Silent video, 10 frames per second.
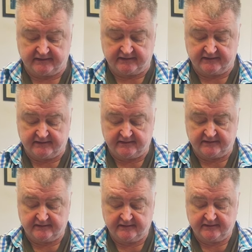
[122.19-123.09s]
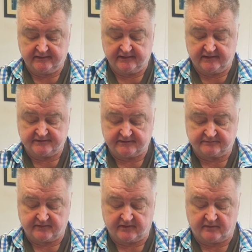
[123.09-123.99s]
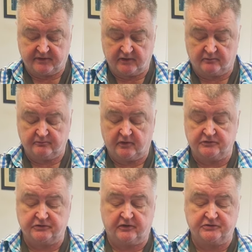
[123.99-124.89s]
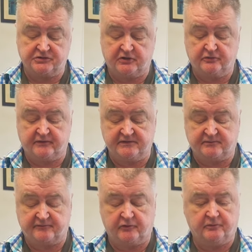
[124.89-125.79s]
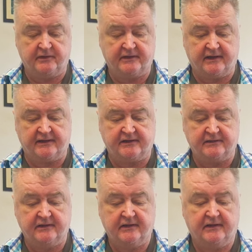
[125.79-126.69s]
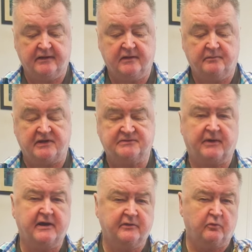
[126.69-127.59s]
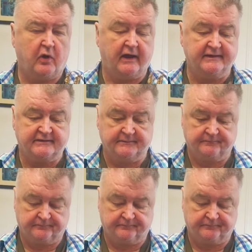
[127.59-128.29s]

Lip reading: I said I've been on show with these before, but I can, by spraying them white,